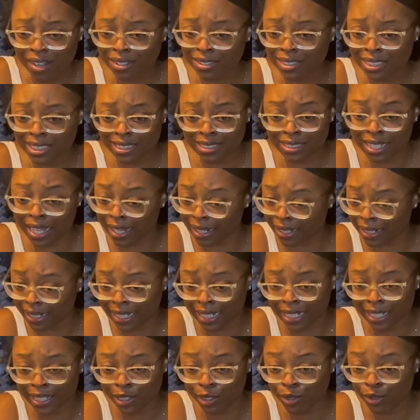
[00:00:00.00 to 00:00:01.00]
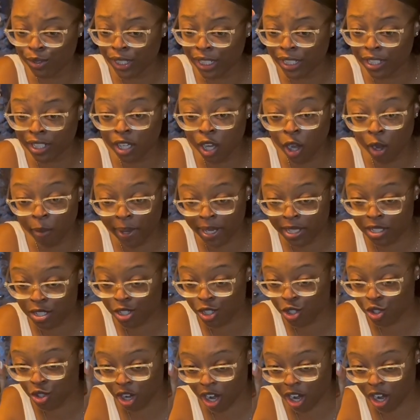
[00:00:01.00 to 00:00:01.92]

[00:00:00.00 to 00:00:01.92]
this ain't it. You need to go back to the